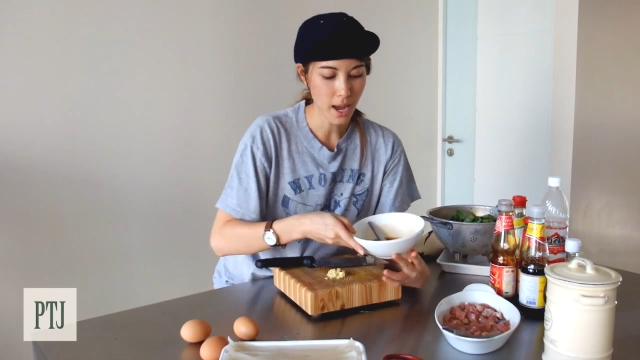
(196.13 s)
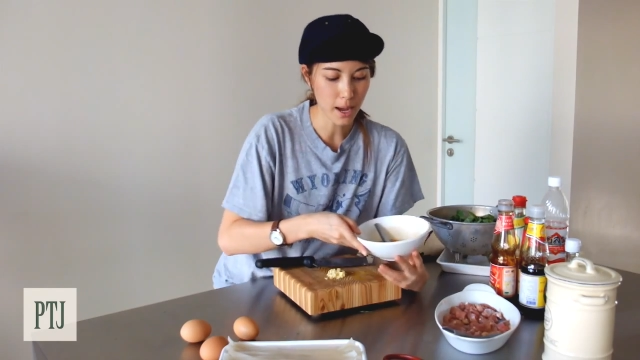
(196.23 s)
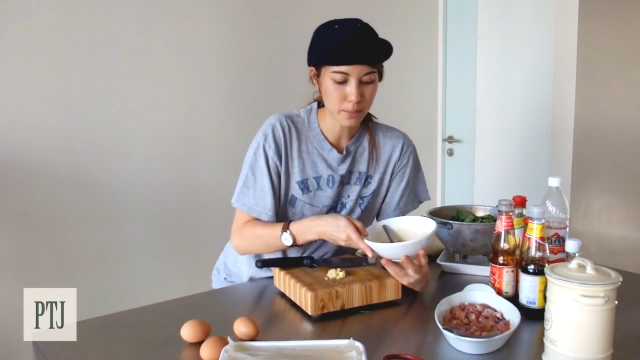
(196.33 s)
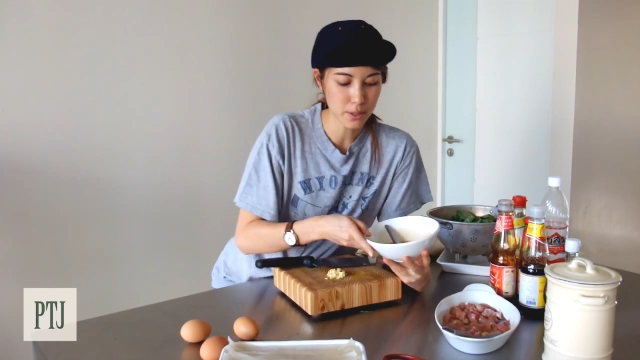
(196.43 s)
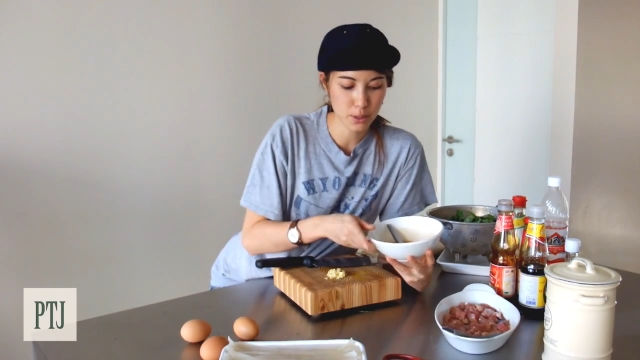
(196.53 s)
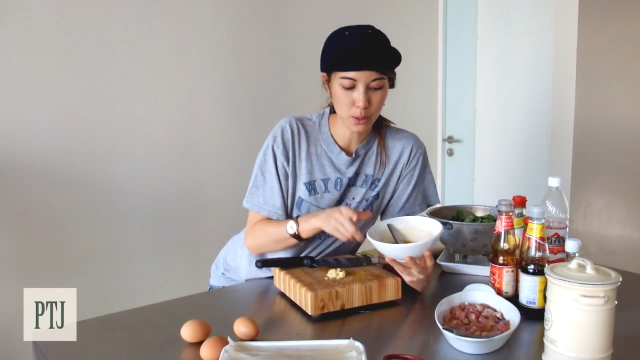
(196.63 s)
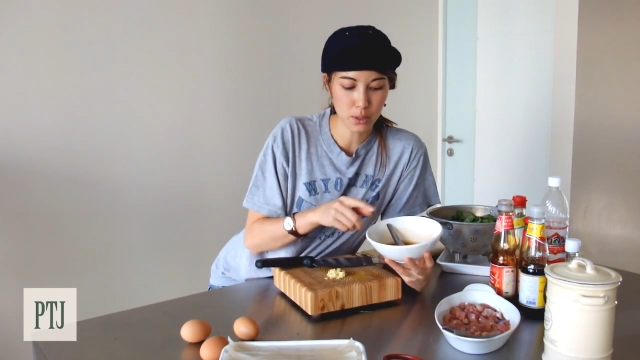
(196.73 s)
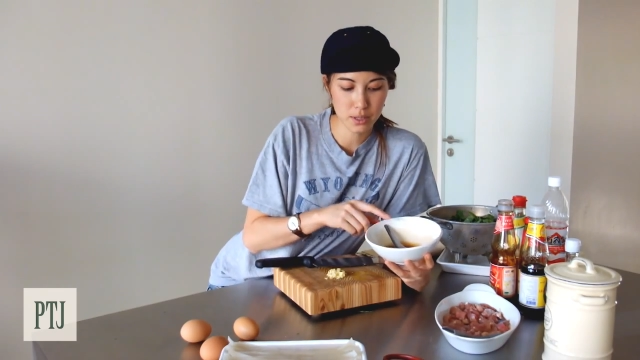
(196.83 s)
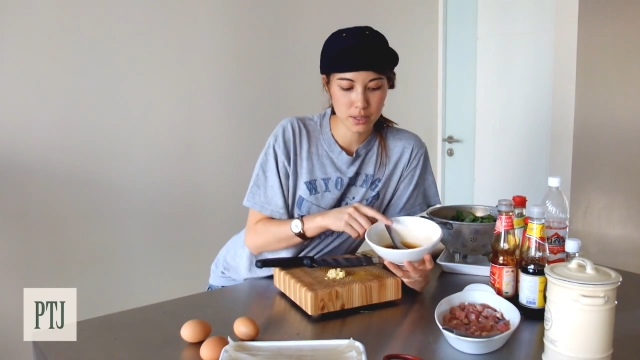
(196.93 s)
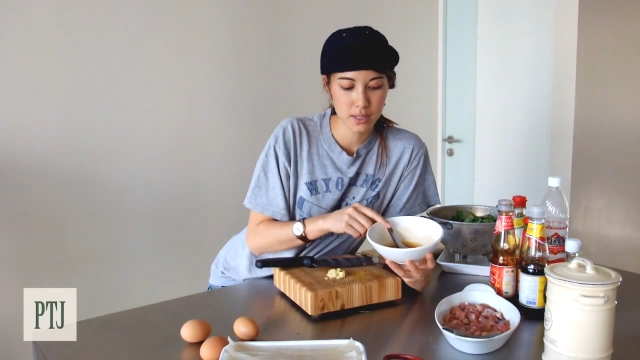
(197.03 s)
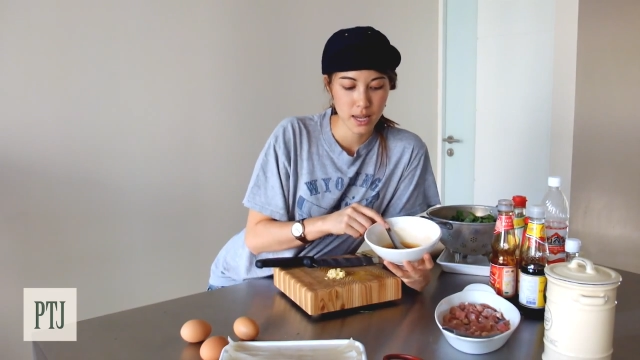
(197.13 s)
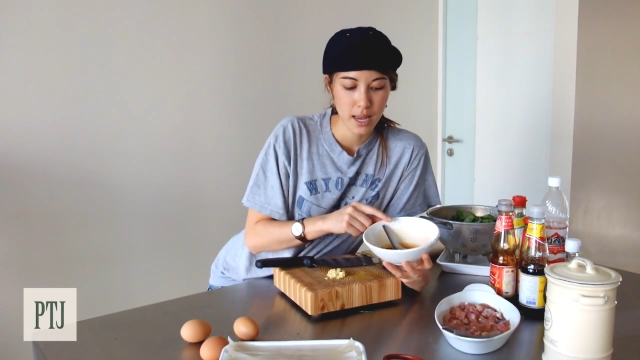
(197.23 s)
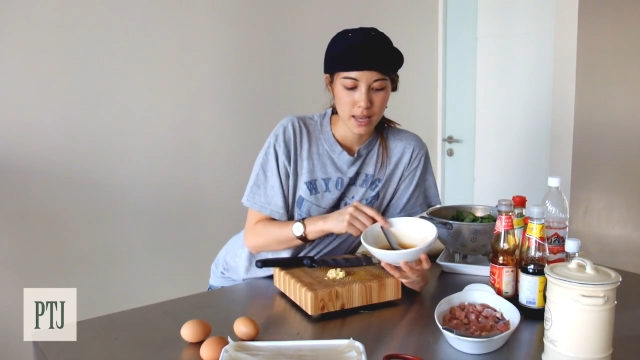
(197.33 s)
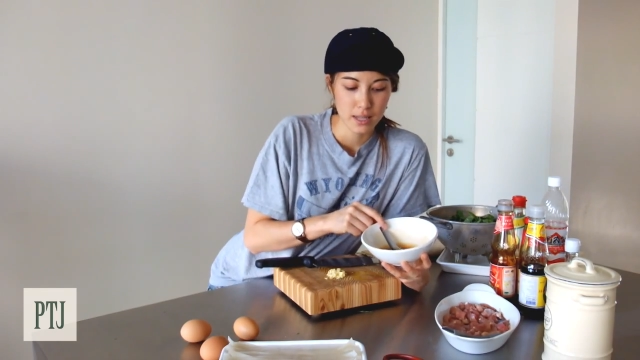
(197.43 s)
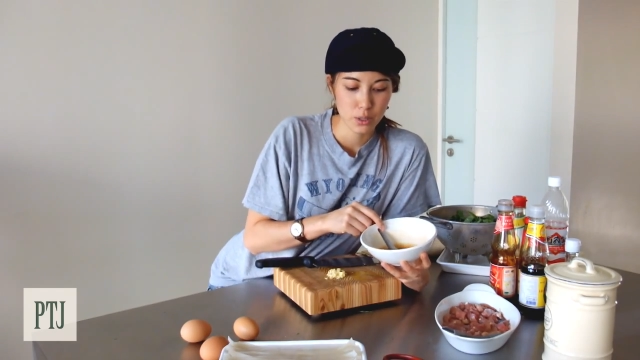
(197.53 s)
sauce
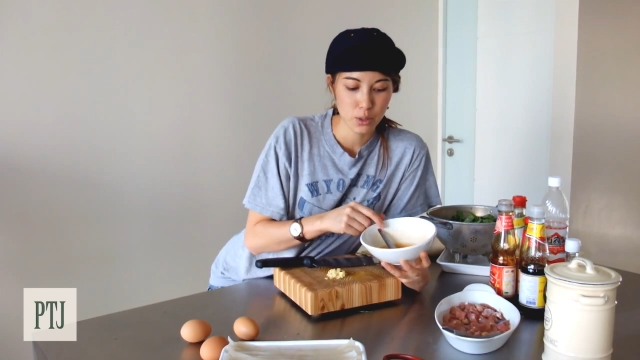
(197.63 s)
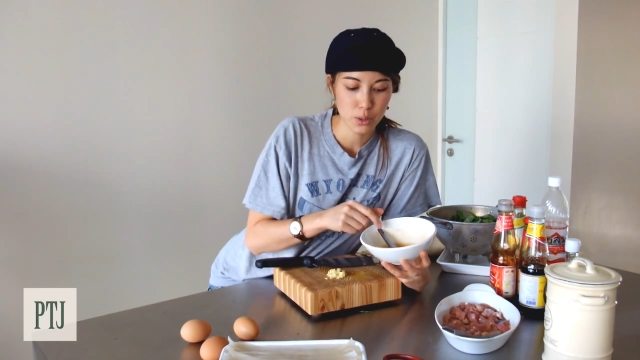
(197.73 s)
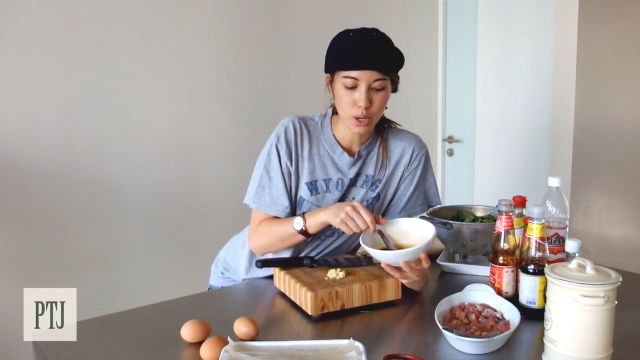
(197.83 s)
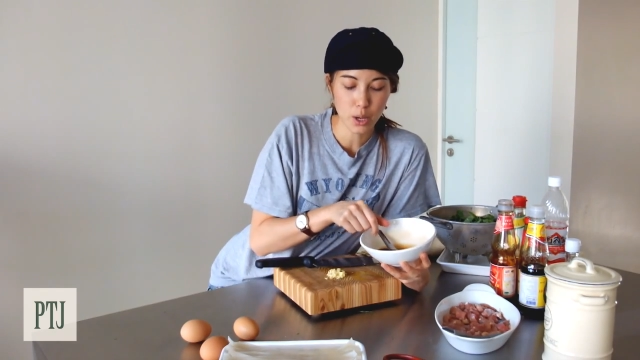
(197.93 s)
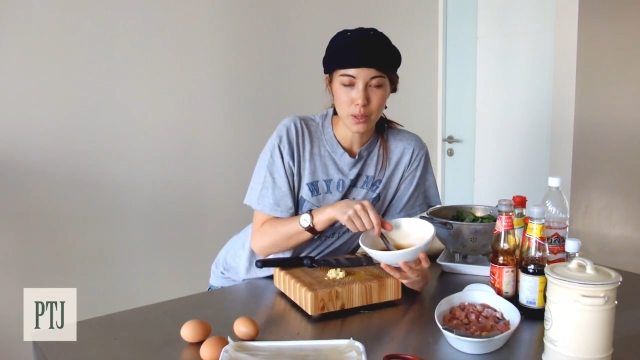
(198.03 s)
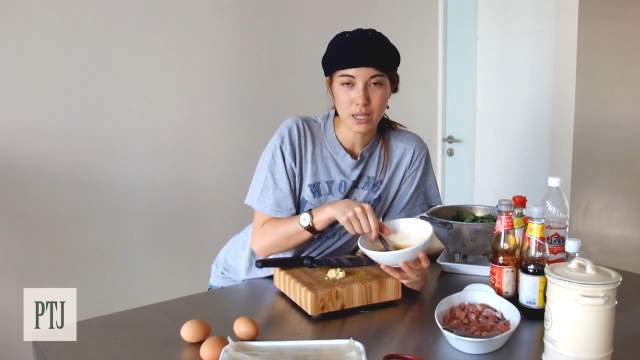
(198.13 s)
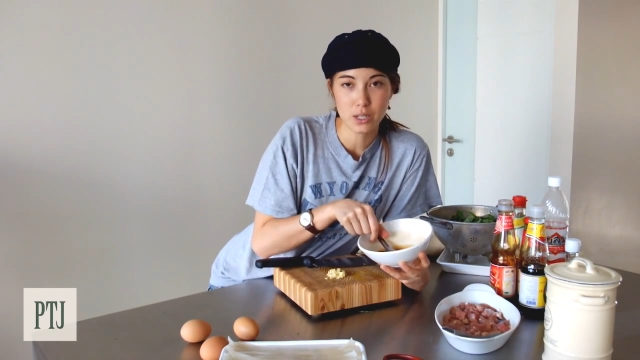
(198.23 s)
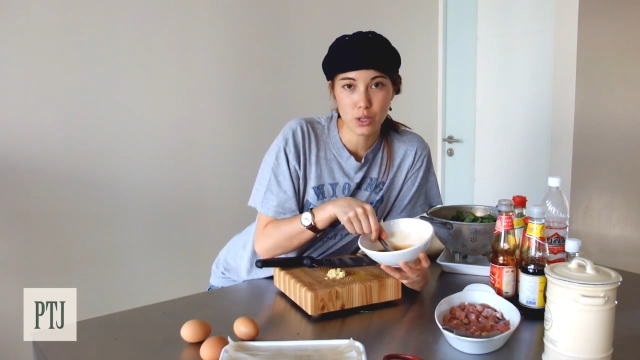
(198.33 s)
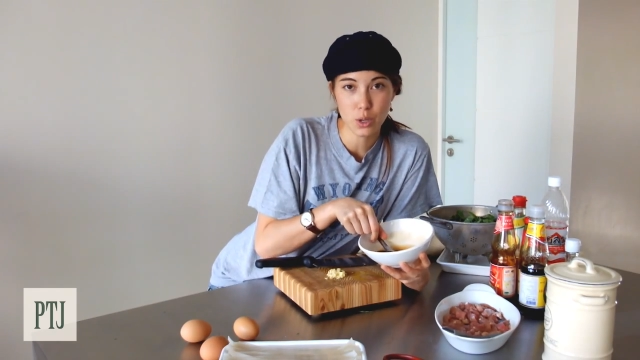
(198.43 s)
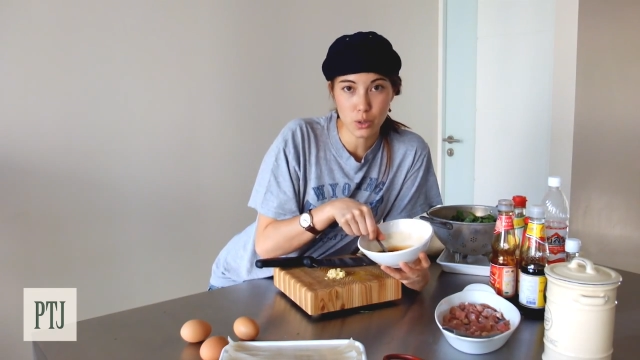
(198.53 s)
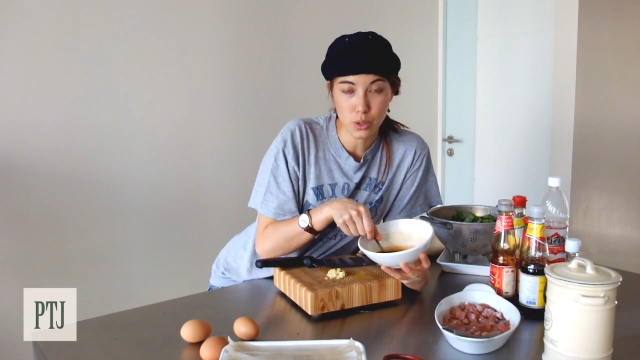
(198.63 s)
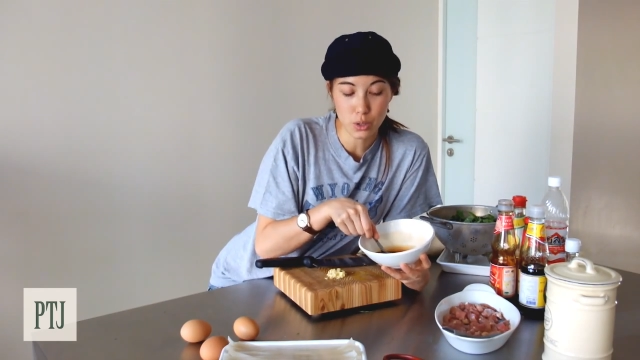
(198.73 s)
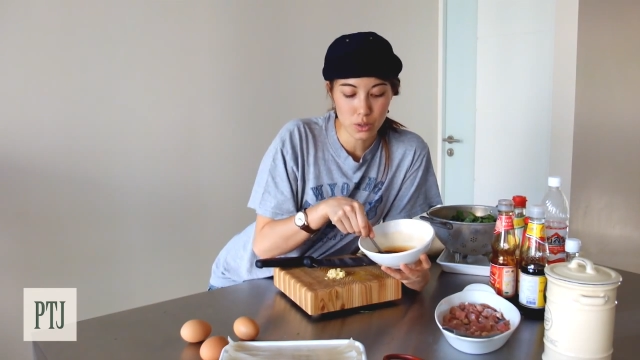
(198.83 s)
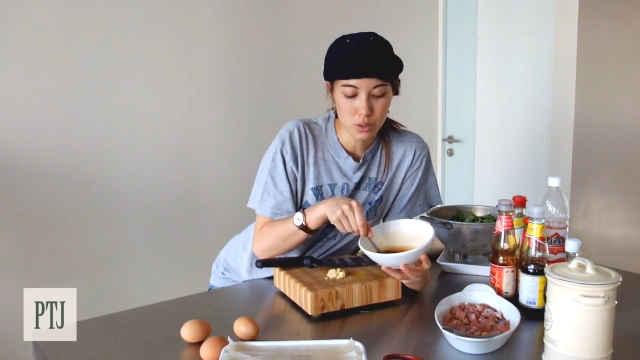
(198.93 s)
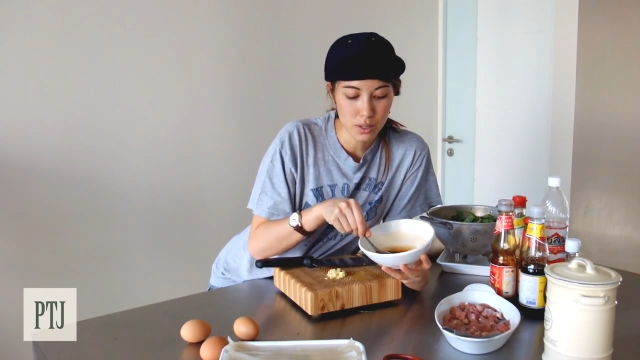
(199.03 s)
to go into your
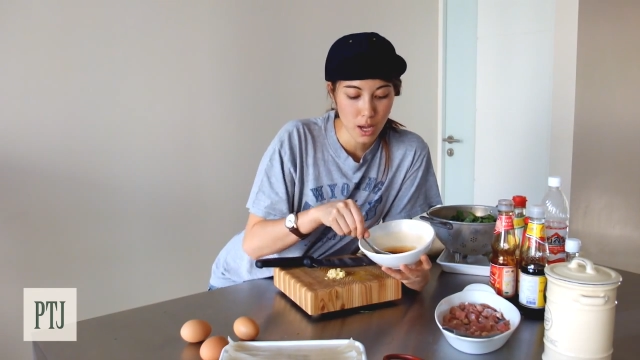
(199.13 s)
noodles.